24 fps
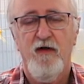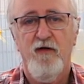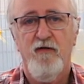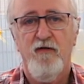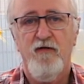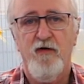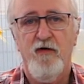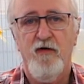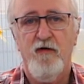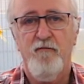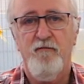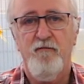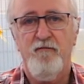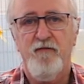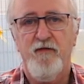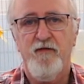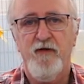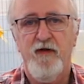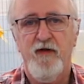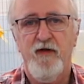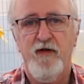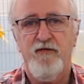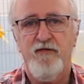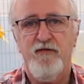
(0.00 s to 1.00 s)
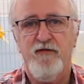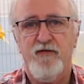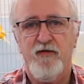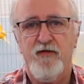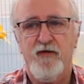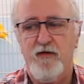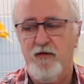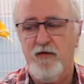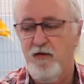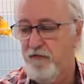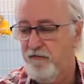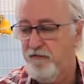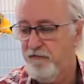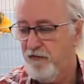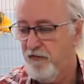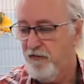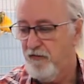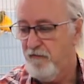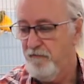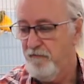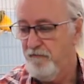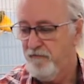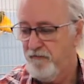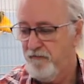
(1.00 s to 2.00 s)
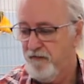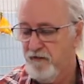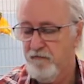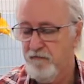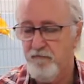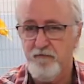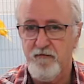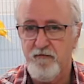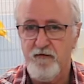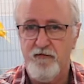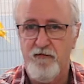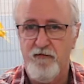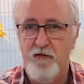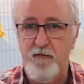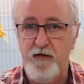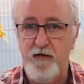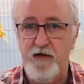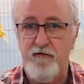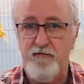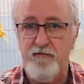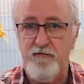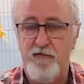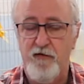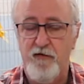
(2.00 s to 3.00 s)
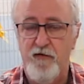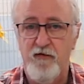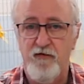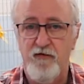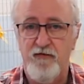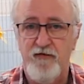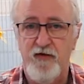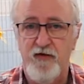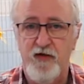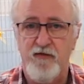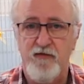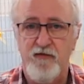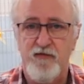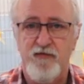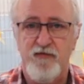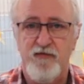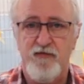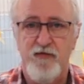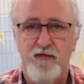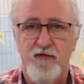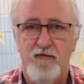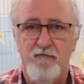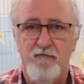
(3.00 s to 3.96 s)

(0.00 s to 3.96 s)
So it's good for me for six